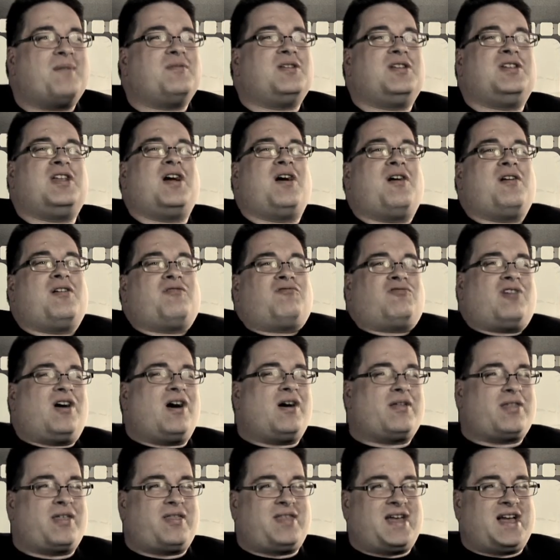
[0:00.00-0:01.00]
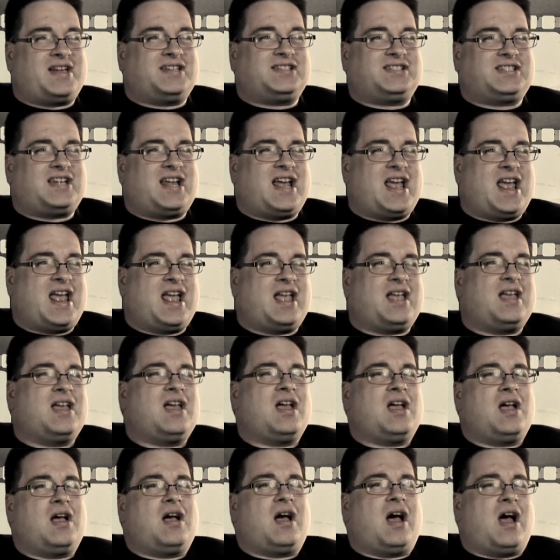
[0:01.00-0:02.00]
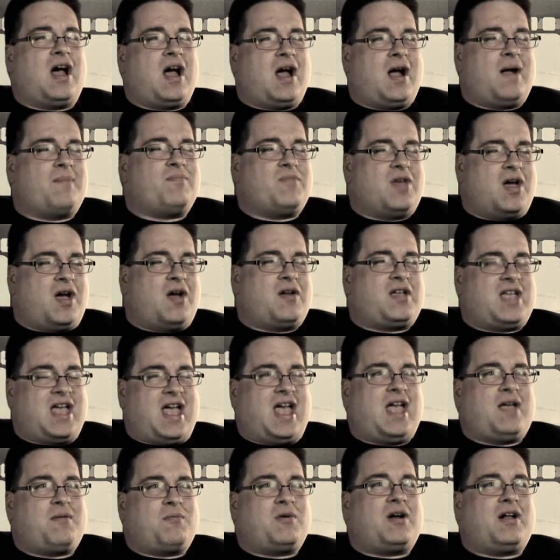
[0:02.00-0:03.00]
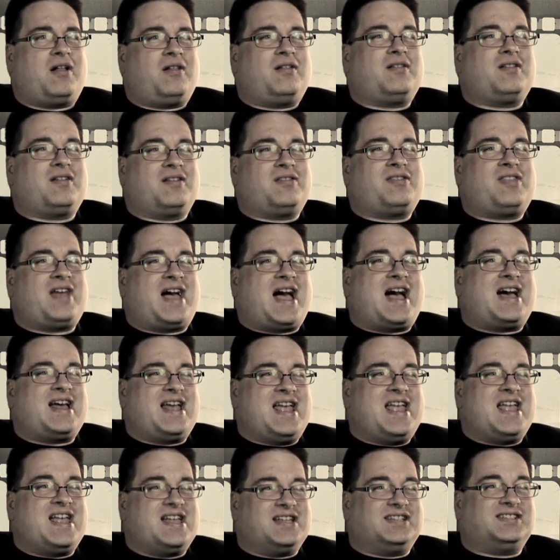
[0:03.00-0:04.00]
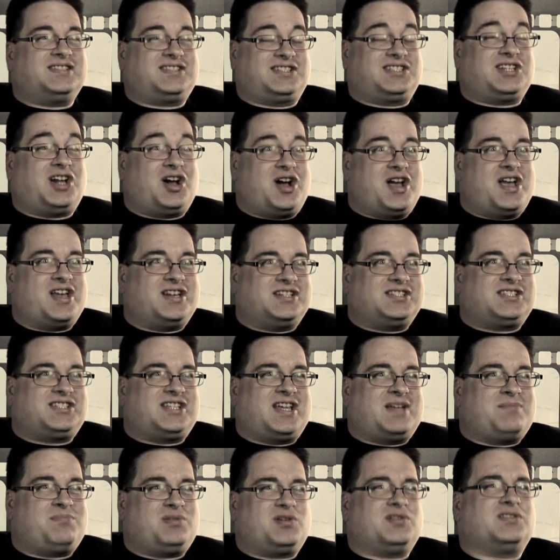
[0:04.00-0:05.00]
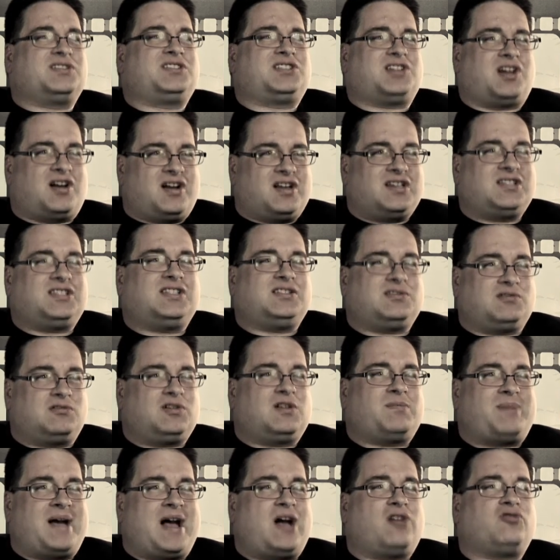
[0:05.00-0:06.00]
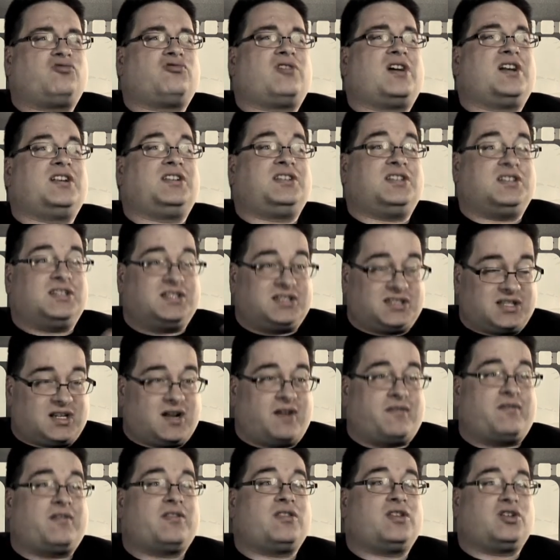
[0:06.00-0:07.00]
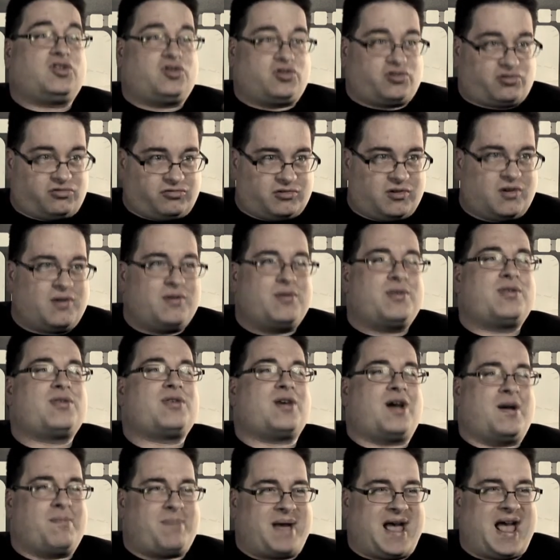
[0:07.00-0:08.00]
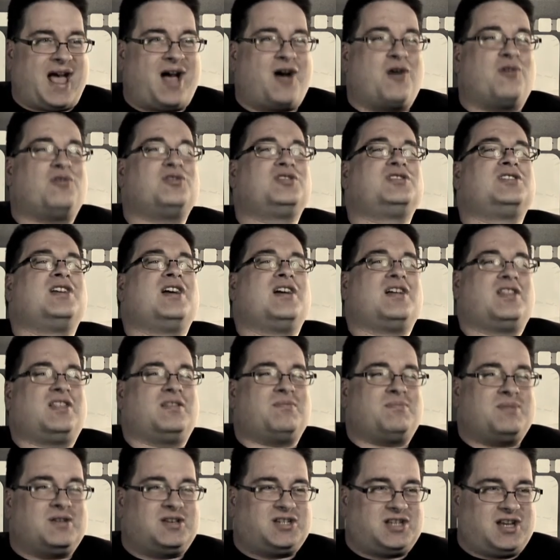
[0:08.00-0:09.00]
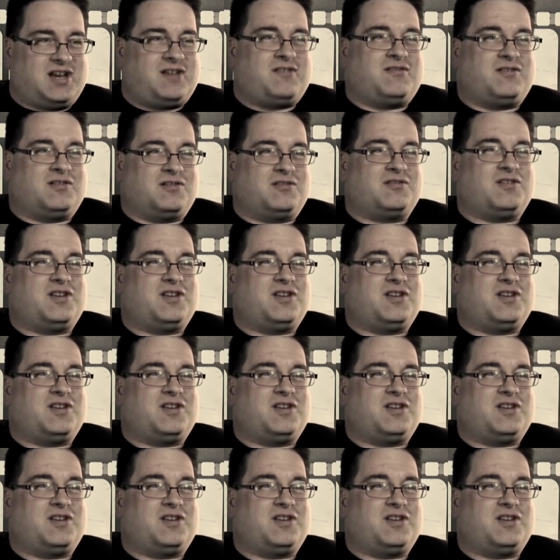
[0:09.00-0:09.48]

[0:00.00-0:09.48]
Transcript: No, rather than saying, okay, well, that is science then, because science is all about trying to discover the truth about the material